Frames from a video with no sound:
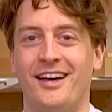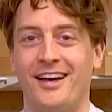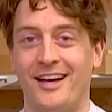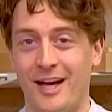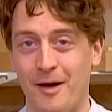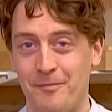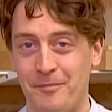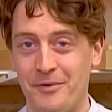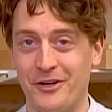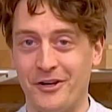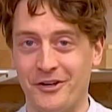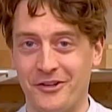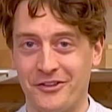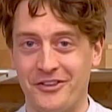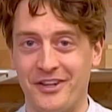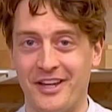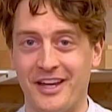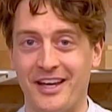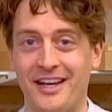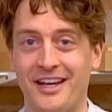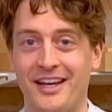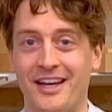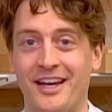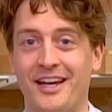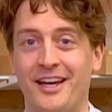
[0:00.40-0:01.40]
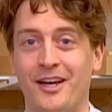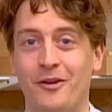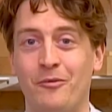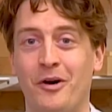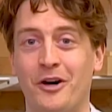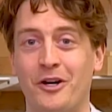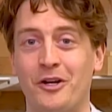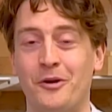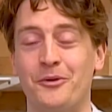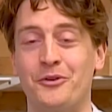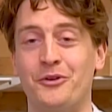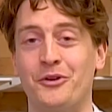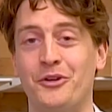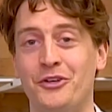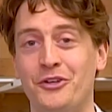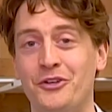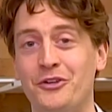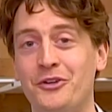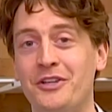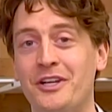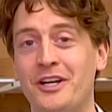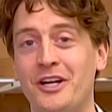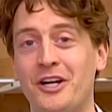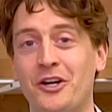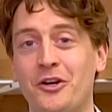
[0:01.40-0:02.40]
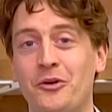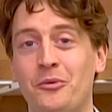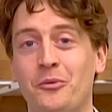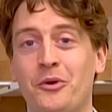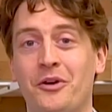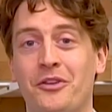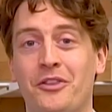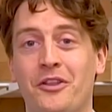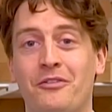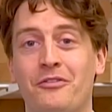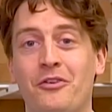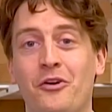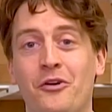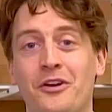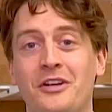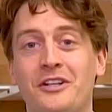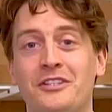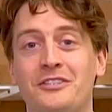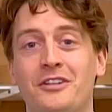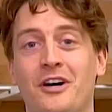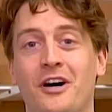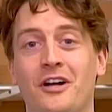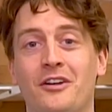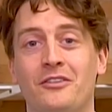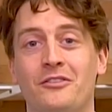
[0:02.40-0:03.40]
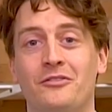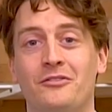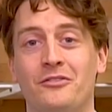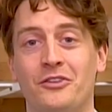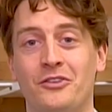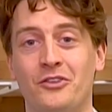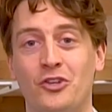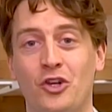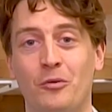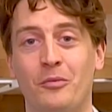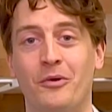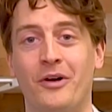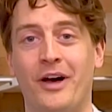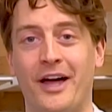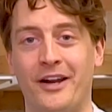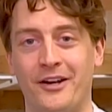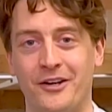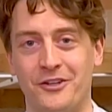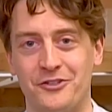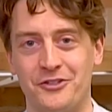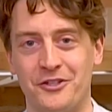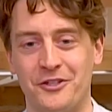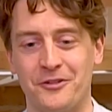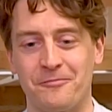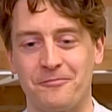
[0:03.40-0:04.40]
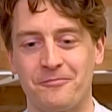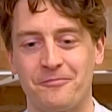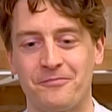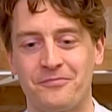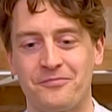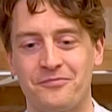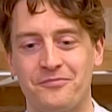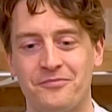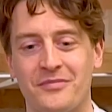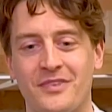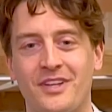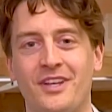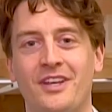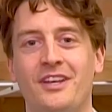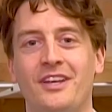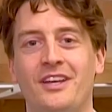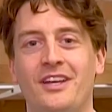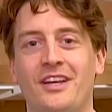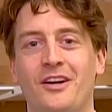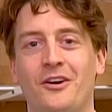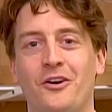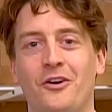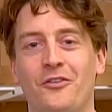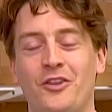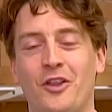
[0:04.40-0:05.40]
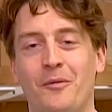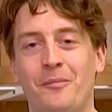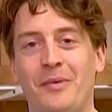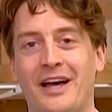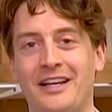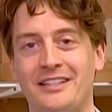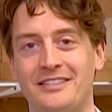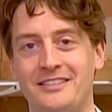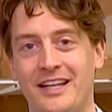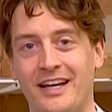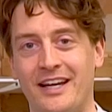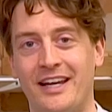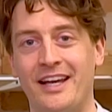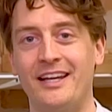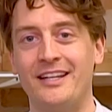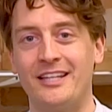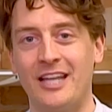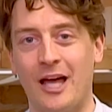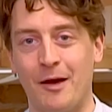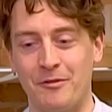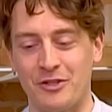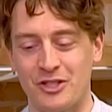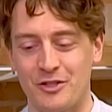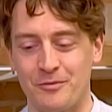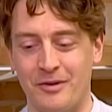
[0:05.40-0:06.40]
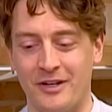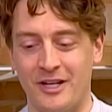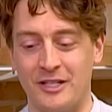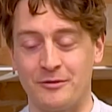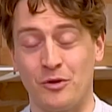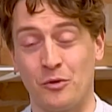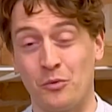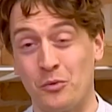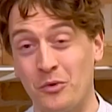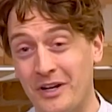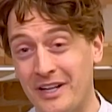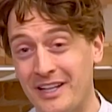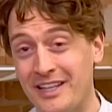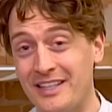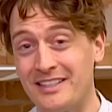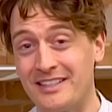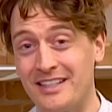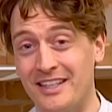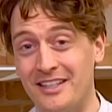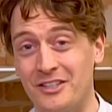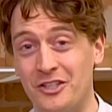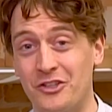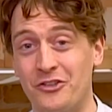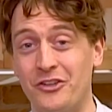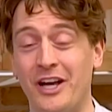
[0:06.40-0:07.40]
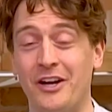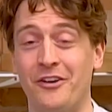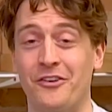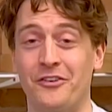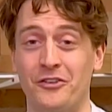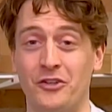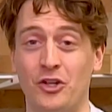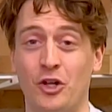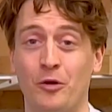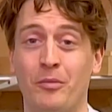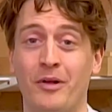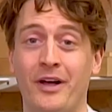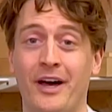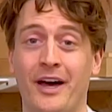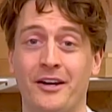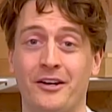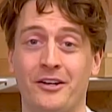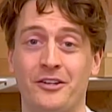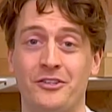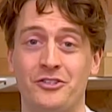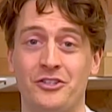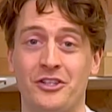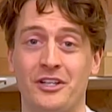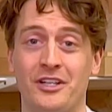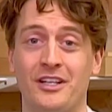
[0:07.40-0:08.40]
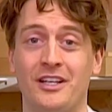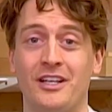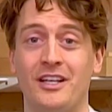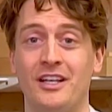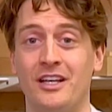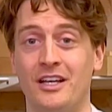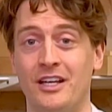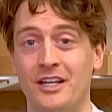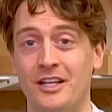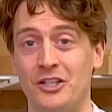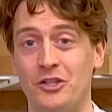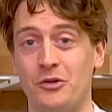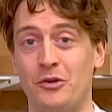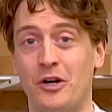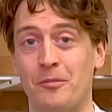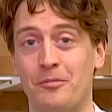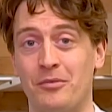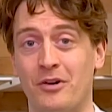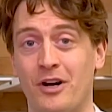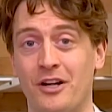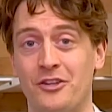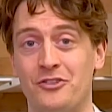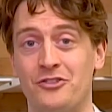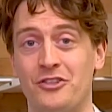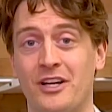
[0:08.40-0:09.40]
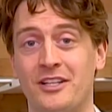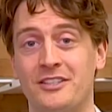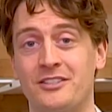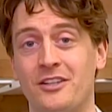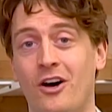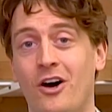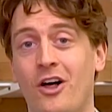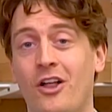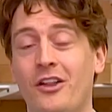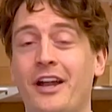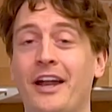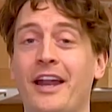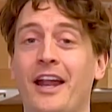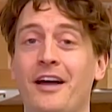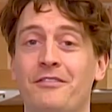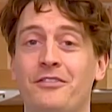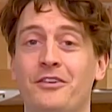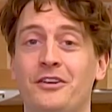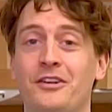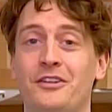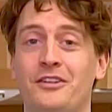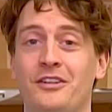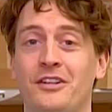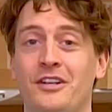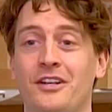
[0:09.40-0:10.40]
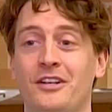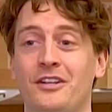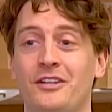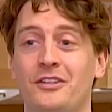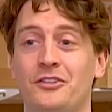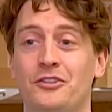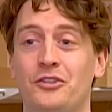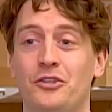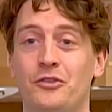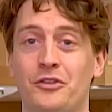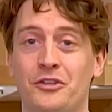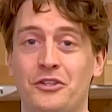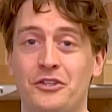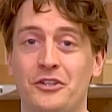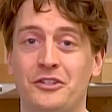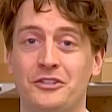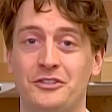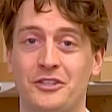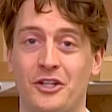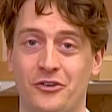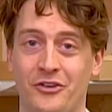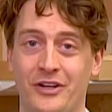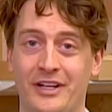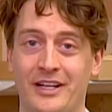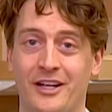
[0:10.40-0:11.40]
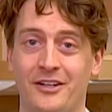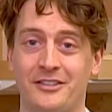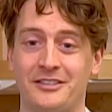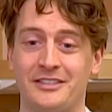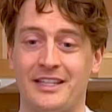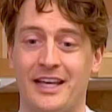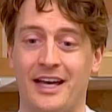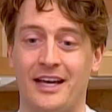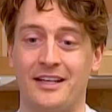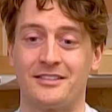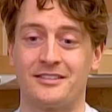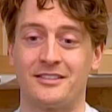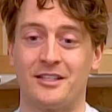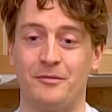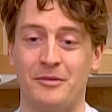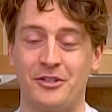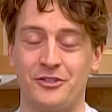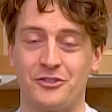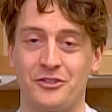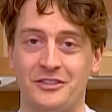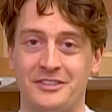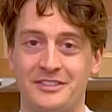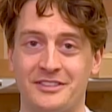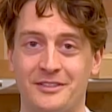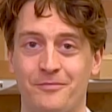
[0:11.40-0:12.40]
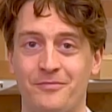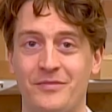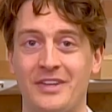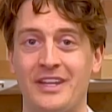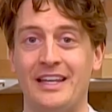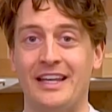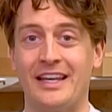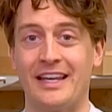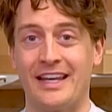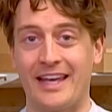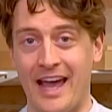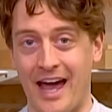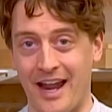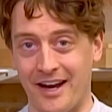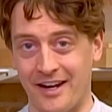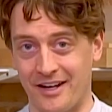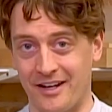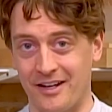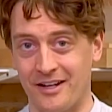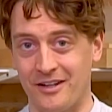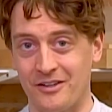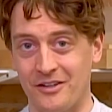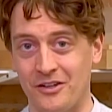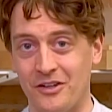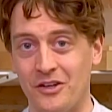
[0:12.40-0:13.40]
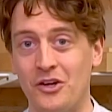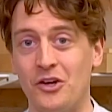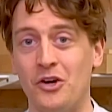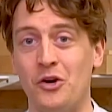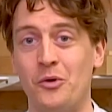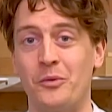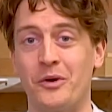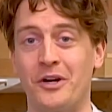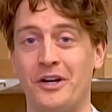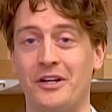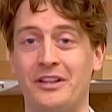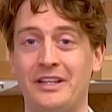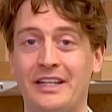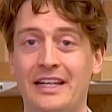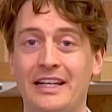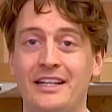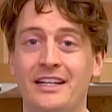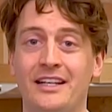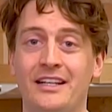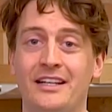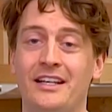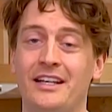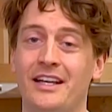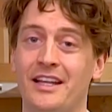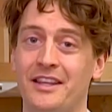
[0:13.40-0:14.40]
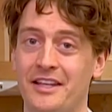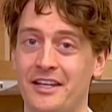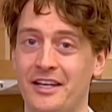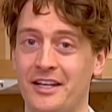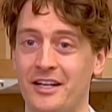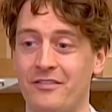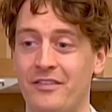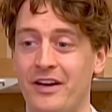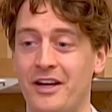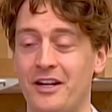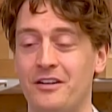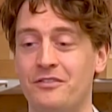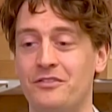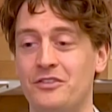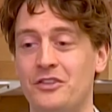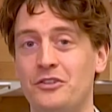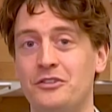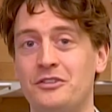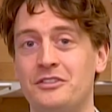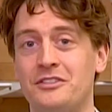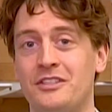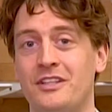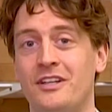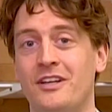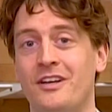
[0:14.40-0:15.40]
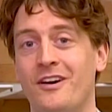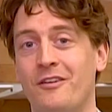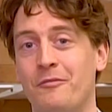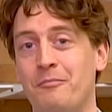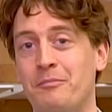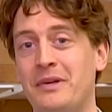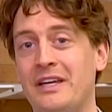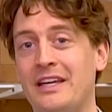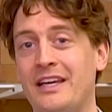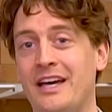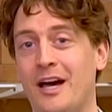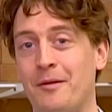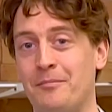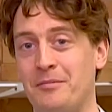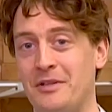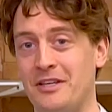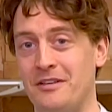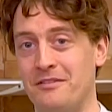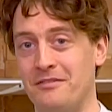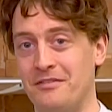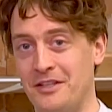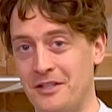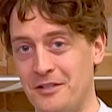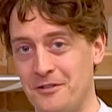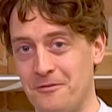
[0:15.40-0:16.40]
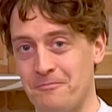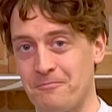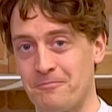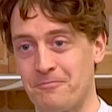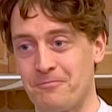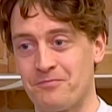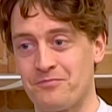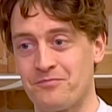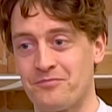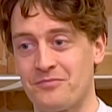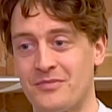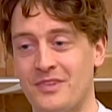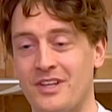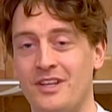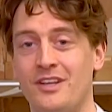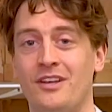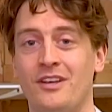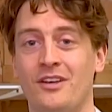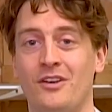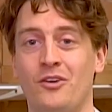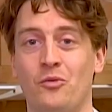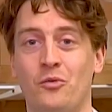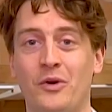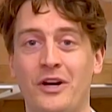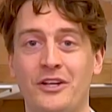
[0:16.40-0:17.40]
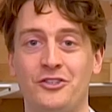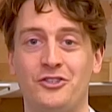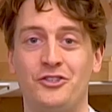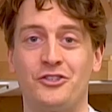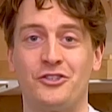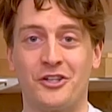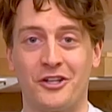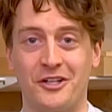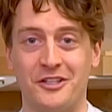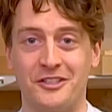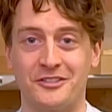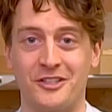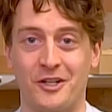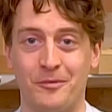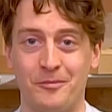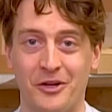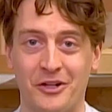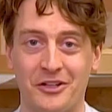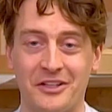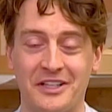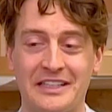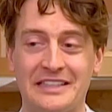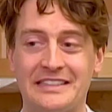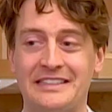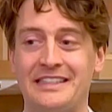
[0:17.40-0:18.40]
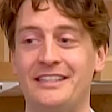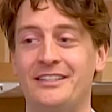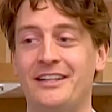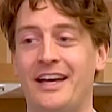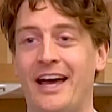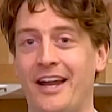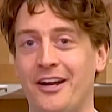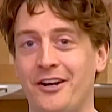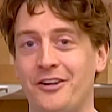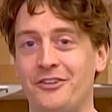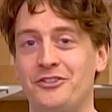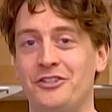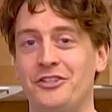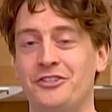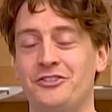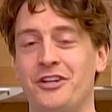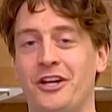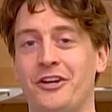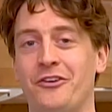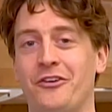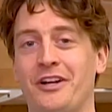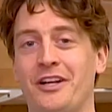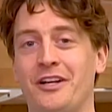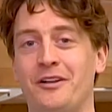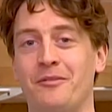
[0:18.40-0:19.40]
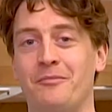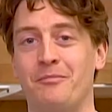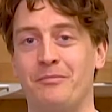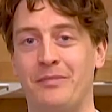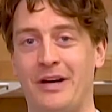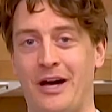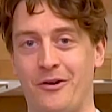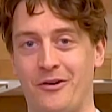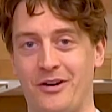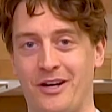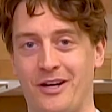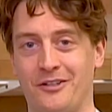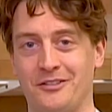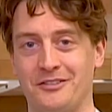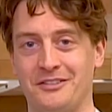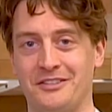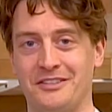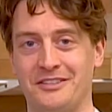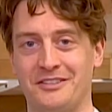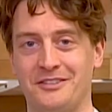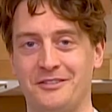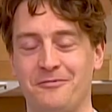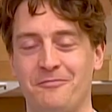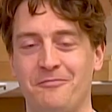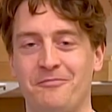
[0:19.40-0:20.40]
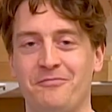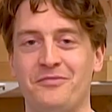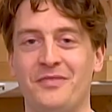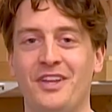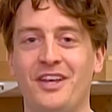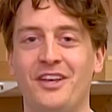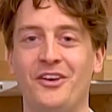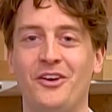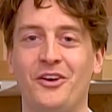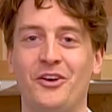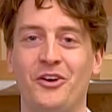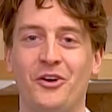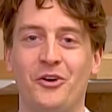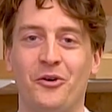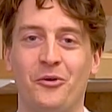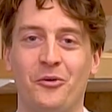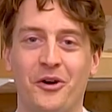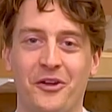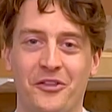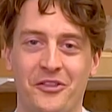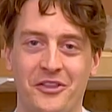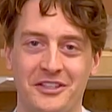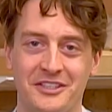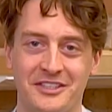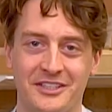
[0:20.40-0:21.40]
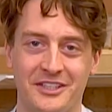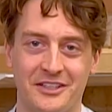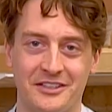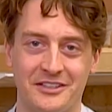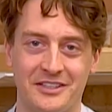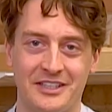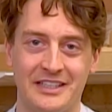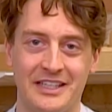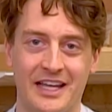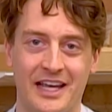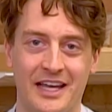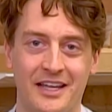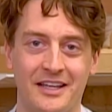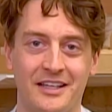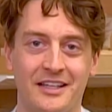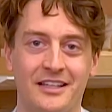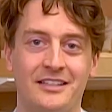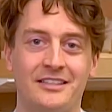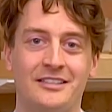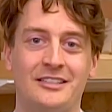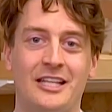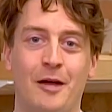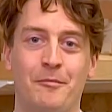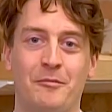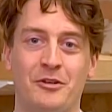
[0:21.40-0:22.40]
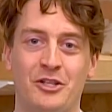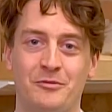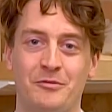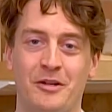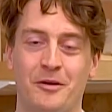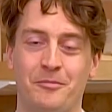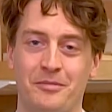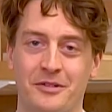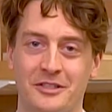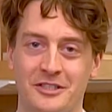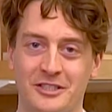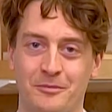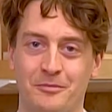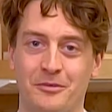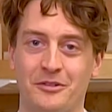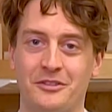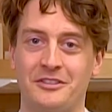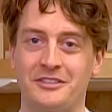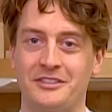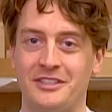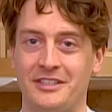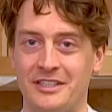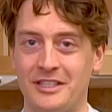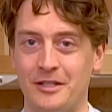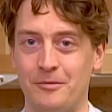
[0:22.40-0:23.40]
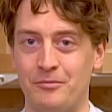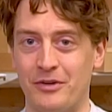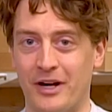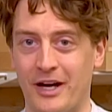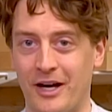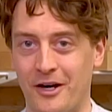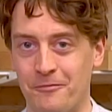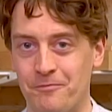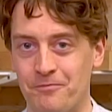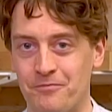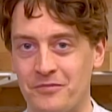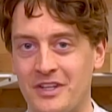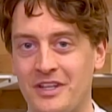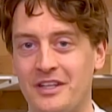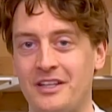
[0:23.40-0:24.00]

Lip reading: Happy Earth Day and welcome to a new year with a focus on renewable energy. Over the past decade, Diamond Schmitt has been working to integrate renewable energy into our projects, all in an effort to reduce our greenhouse gas emissions. In Canada, we're leading in the innovative use of BIPV, which turns our buildings into energy-generating powerhouses. With us here today is Diamond Schmitt Principal Sydney Browne.